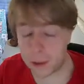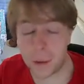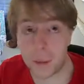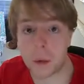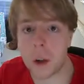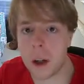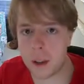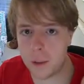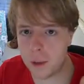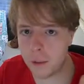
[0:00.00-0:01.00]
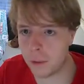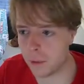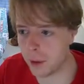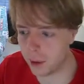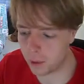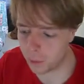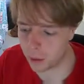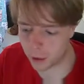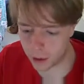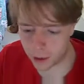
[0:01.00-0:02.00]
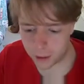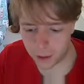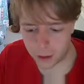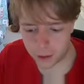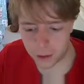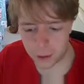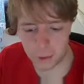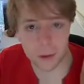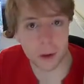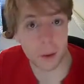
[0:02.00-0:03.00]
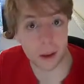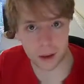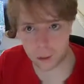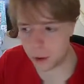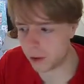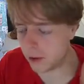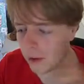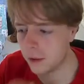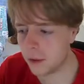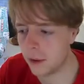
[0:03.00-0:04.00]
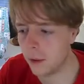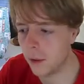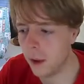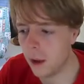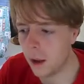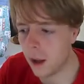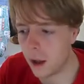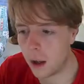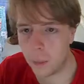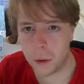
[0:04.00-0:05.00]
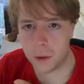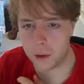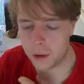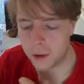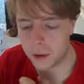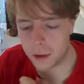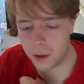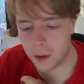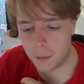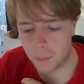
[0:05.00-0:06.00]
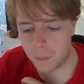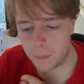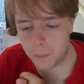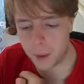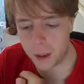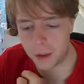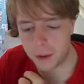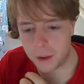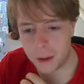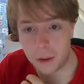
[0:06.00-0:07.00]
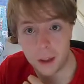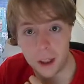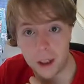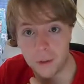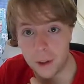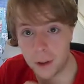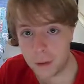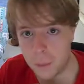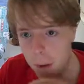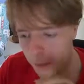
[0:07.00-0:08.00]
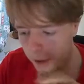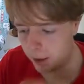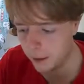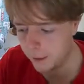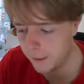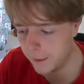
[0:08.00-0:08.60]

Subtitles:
a variety of different reasons, but I do respect their wishes, and so I won't be sharing any of it publicly.